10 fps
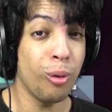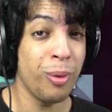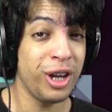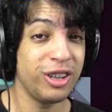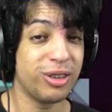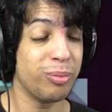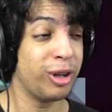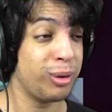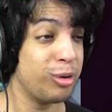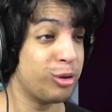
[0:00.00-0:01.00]
mates, my
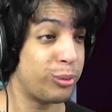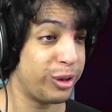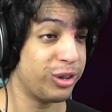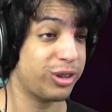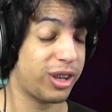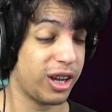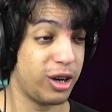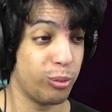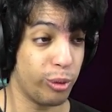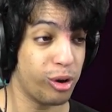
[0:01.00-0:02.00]
name is Risk and
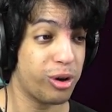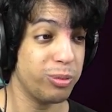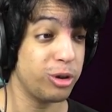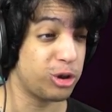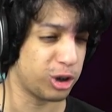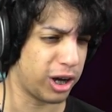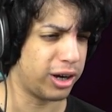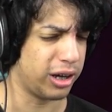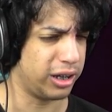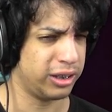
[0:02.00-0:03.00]
welcome to Shut
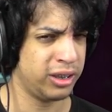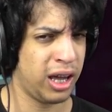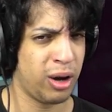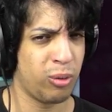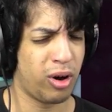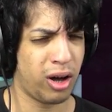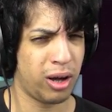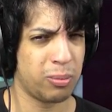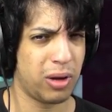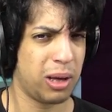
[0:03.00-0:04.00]
Eye. Now,
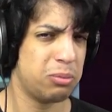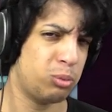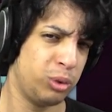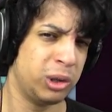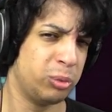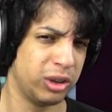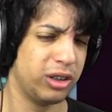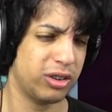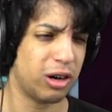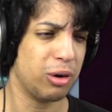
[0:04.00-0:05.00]
I'm really
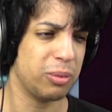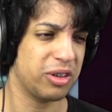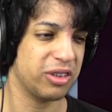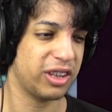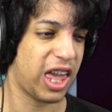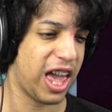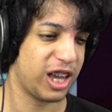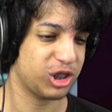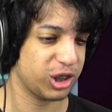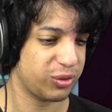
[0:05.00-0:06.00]
sorry because I
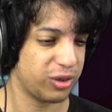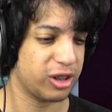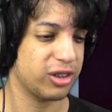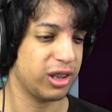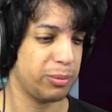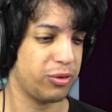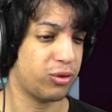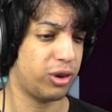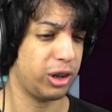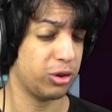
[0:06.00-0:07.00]
actually fell asleep
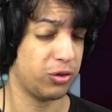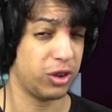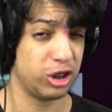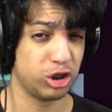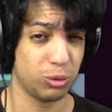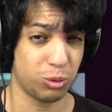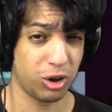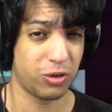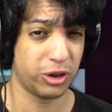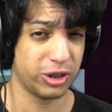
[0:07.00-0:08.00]
before I could finish the
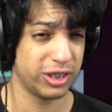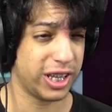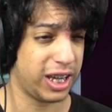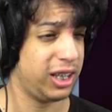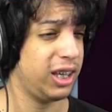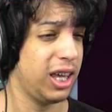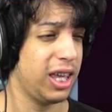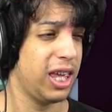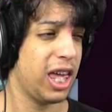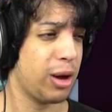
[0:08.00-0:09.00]
work for today.
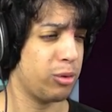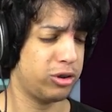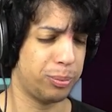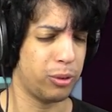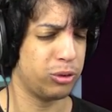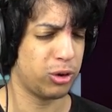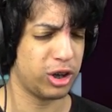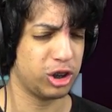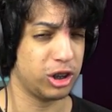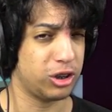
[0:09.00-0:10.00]
I was supposed to
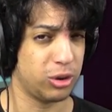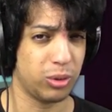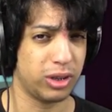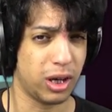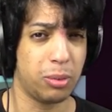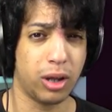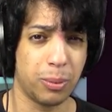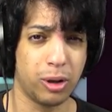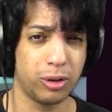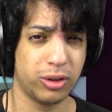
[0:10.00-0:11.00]
actually do a double
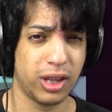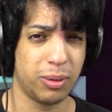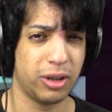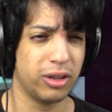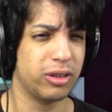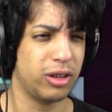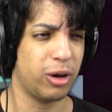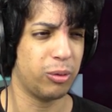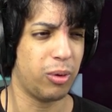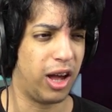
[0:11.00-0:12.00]
upload today because, you
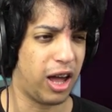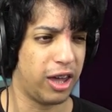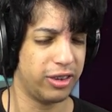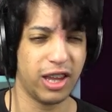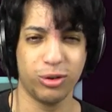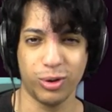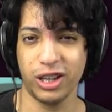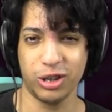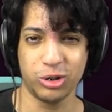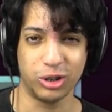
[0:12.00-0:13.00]
know, that's what I
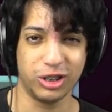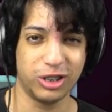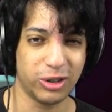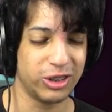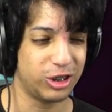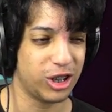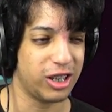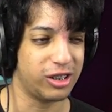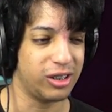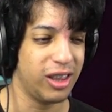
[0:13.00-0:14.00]
usually do on the
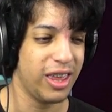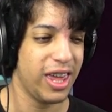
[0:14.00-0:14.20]
channel.